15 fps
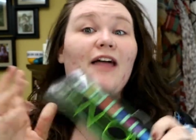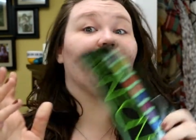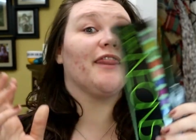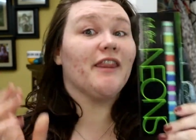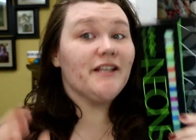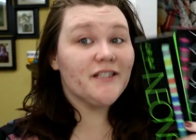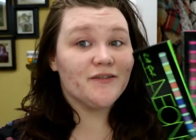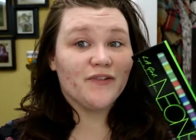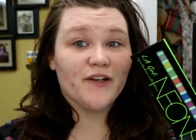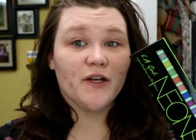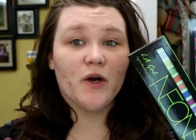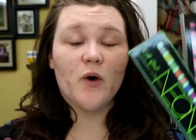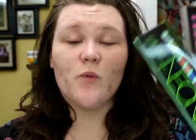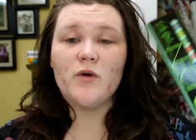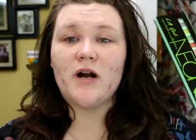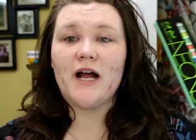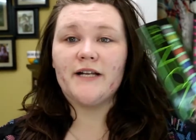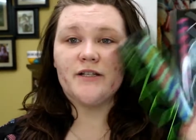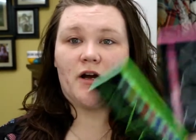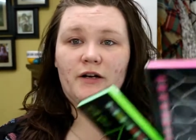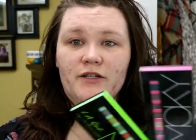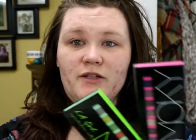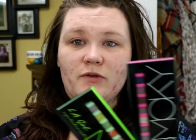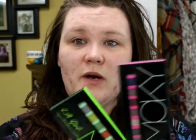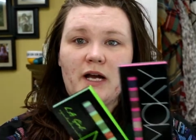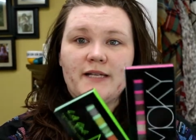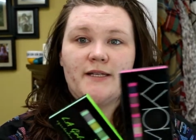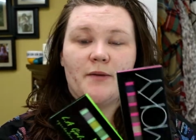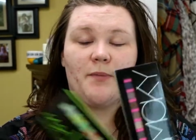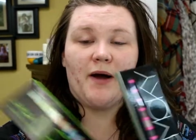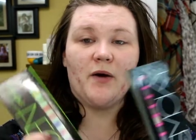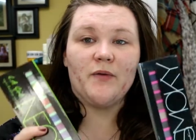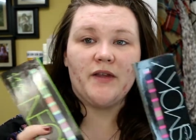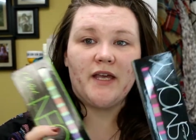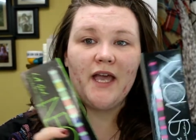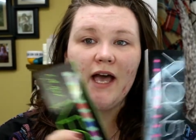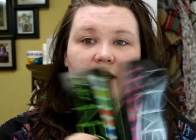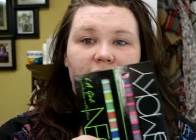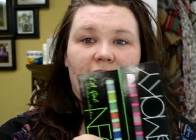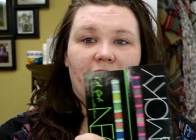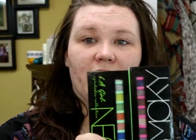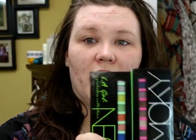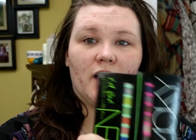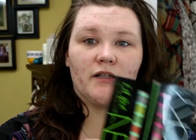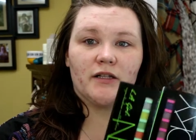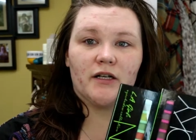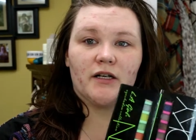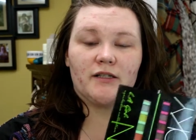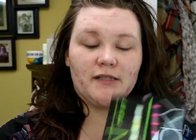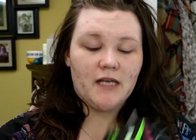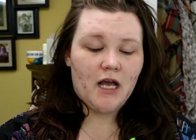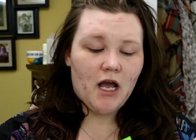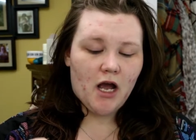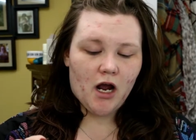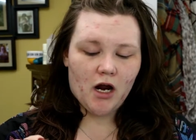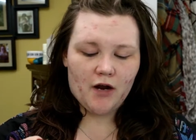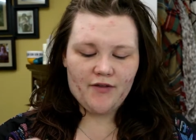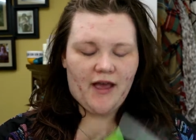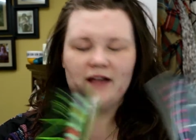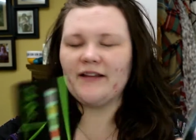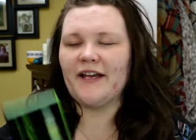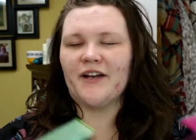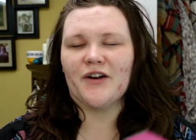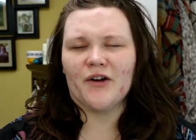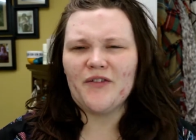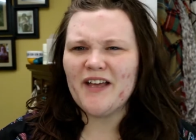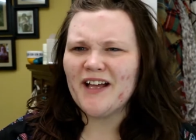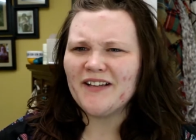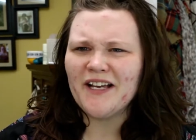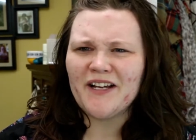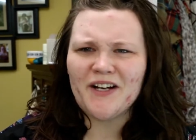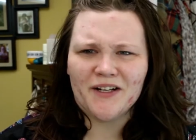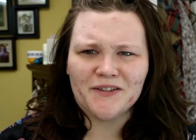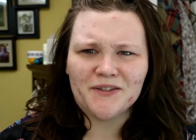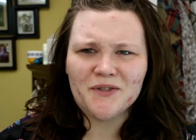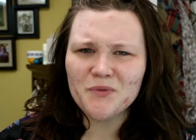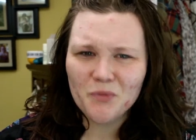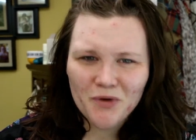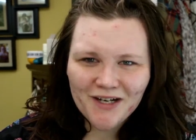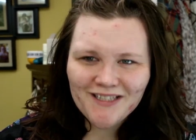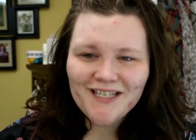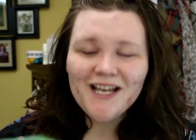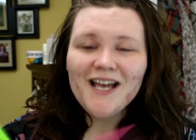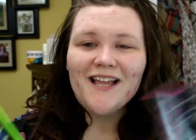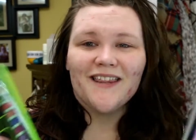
this video where I talk to you guys about the L A Colors, or the L A Girl, the L A Colors, what?